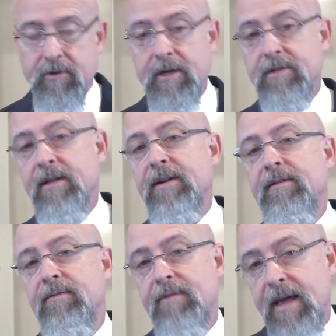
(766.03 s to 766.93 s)
translated
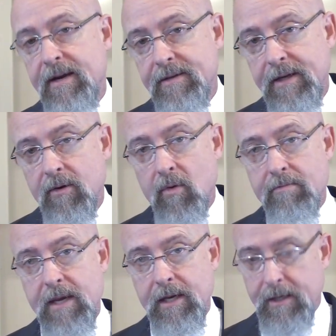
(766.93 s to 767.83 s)
vanity or
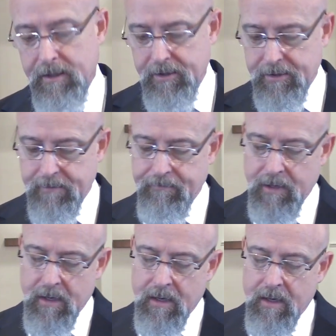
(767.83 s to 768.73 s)
meaningless.
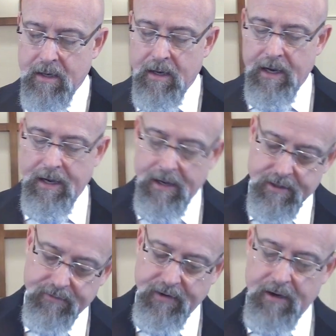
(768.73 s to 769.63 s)
And
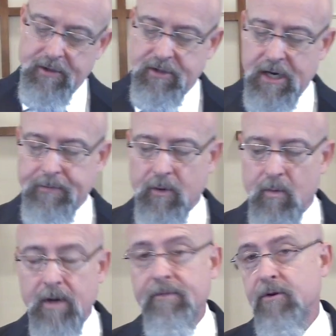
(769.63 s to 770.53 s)
it's found in chapter
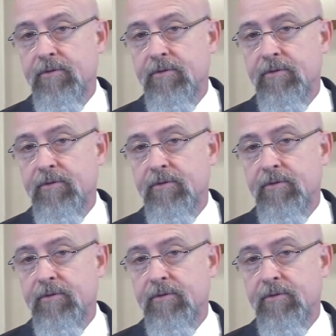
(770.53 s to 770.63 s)
1, verse